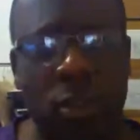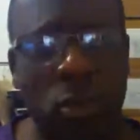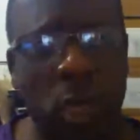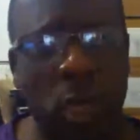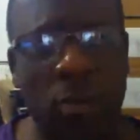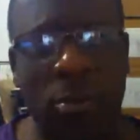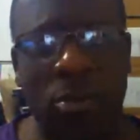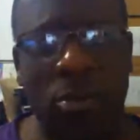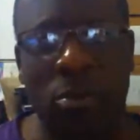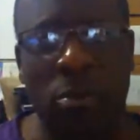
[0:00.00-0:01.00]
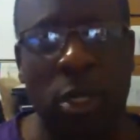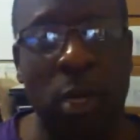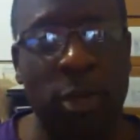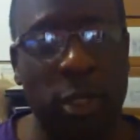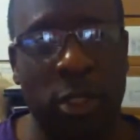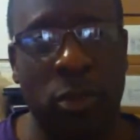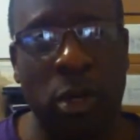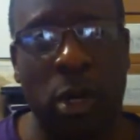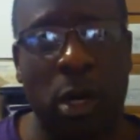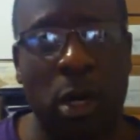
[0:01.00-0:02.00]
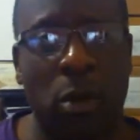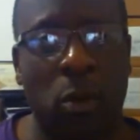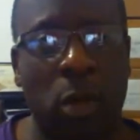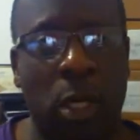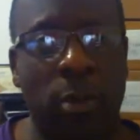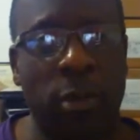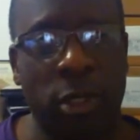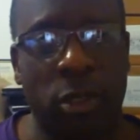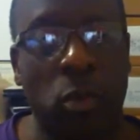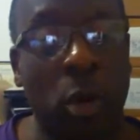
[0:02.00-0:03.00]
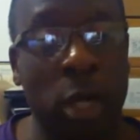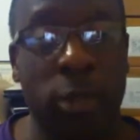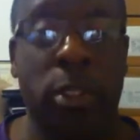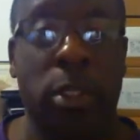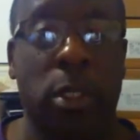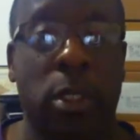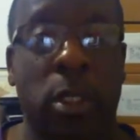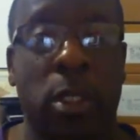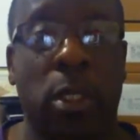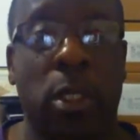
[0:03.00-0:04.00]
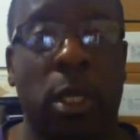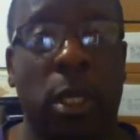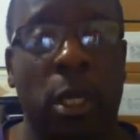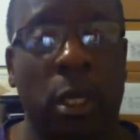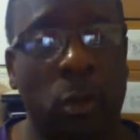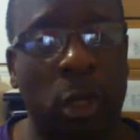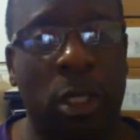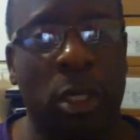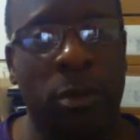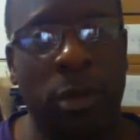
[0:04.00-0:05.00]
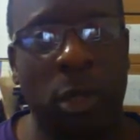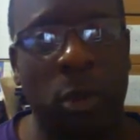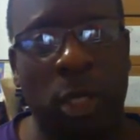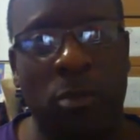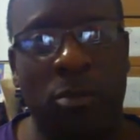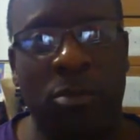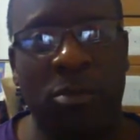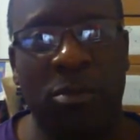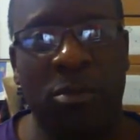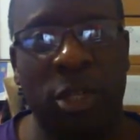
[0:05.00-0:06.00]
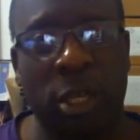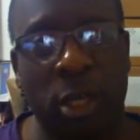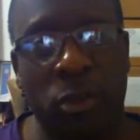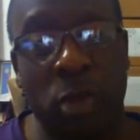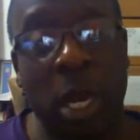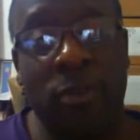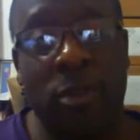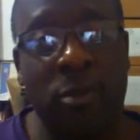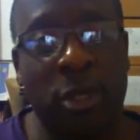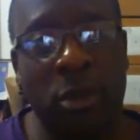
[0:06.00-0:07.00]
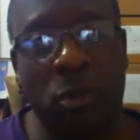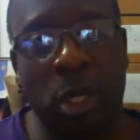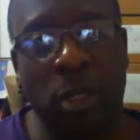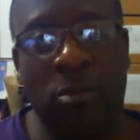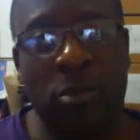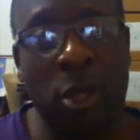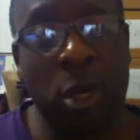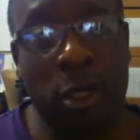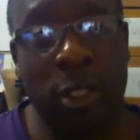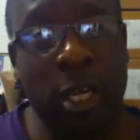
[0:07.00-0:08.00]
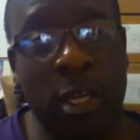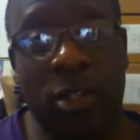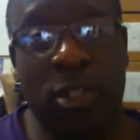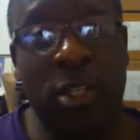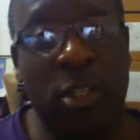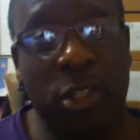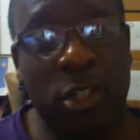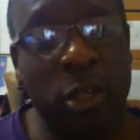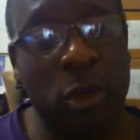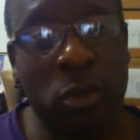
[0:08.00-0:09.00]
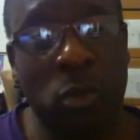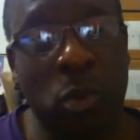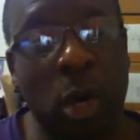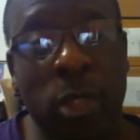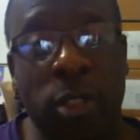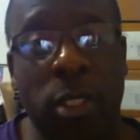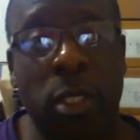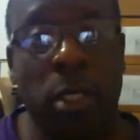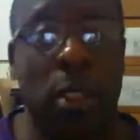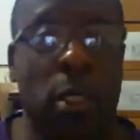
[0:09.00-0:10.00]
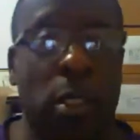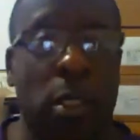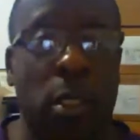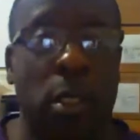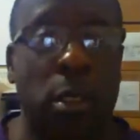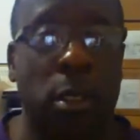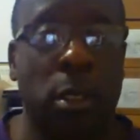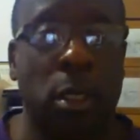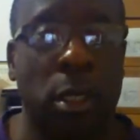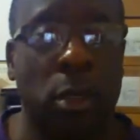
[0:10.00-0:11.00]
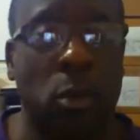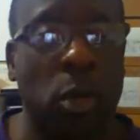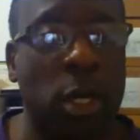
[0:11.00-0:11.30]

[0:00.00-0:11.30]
what, trying to get an idea as to companies what companies want, and what the draftsmen and what the architects and engineers want